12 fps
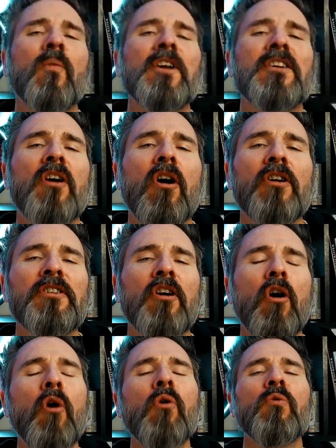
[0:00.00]
when you're on
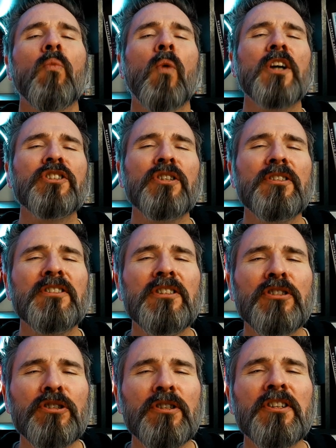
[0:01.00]
your own watch
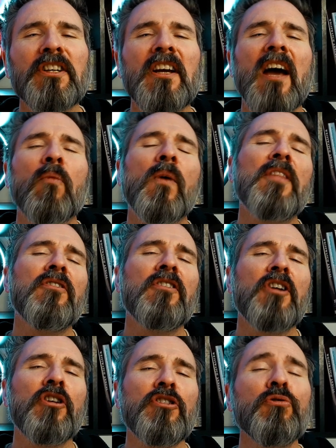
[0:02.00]
hunting journey and whether or
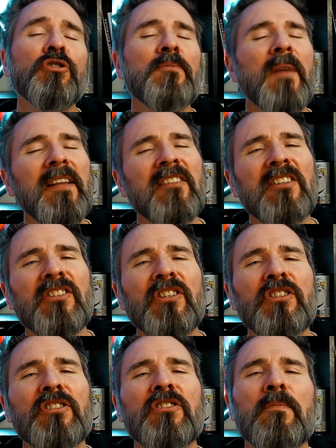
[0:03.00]
not you should make the
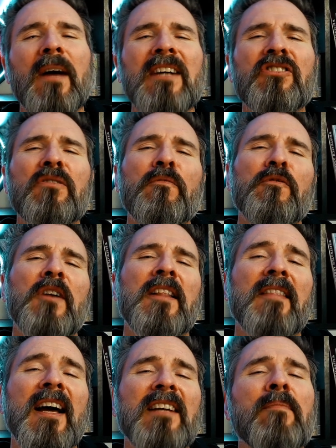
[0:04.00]
decision to buy
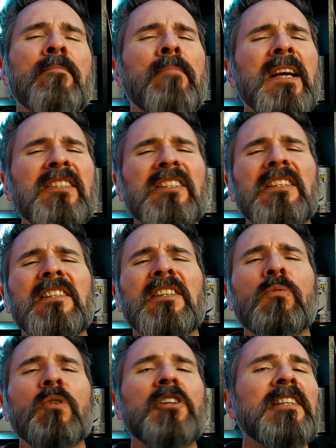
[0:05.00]
something that basically
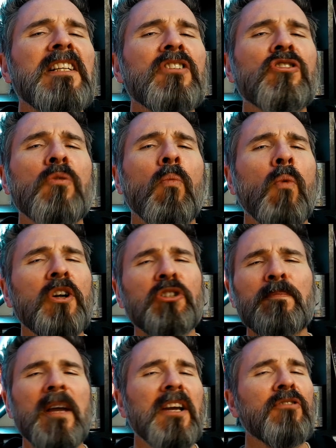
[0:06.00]
will need some
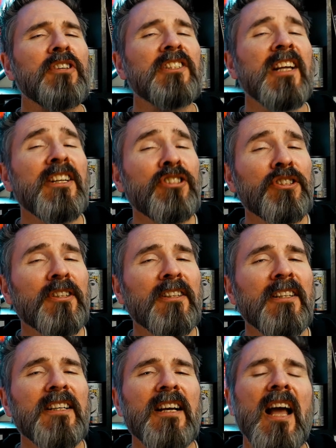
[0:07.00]
watchmaker
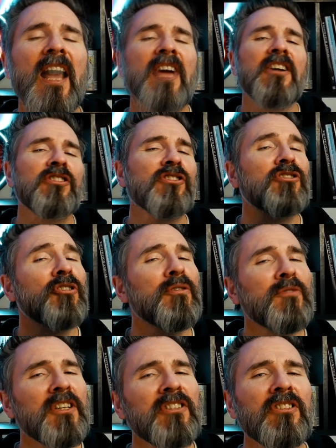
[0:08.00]
attention and a
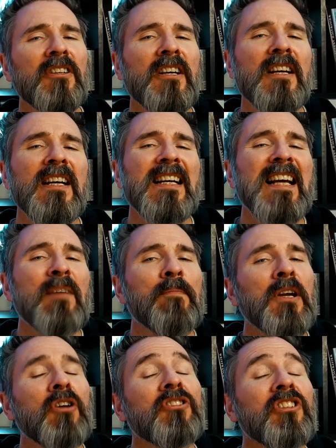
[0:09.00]
service,
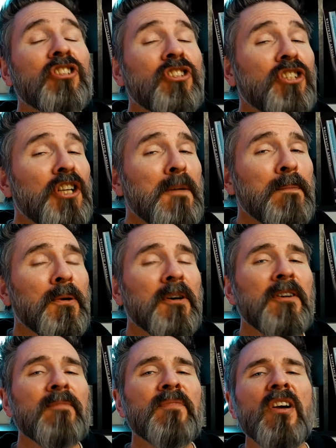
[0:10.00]
because it's
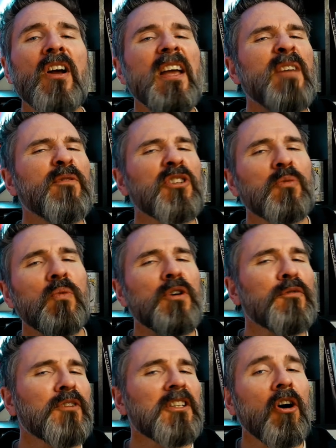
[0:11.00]
cheaper, if it's
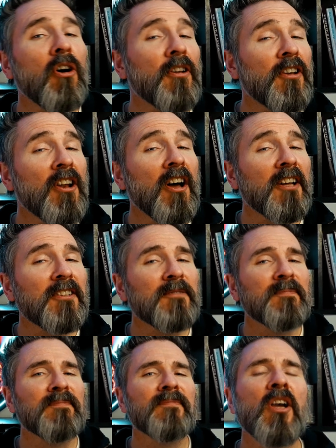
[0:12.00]
worth it or not.
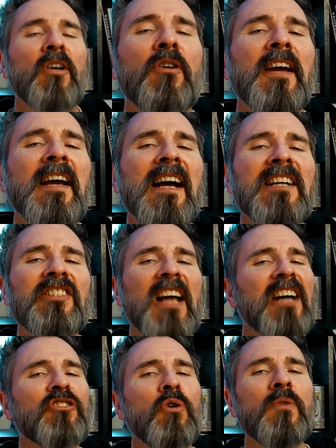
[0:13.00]
Okay guys,
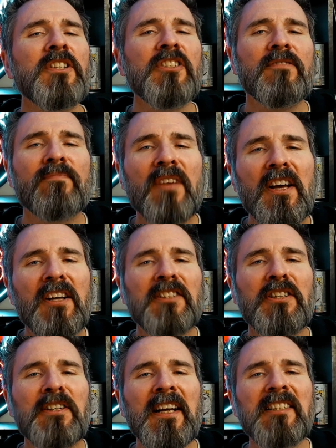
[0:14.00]
as always,
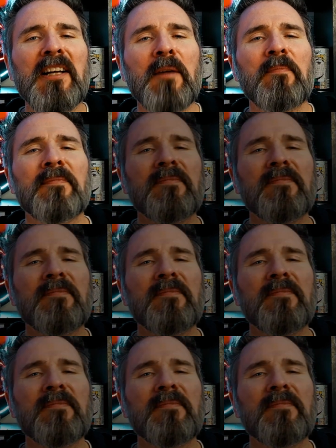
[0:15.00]
until next time.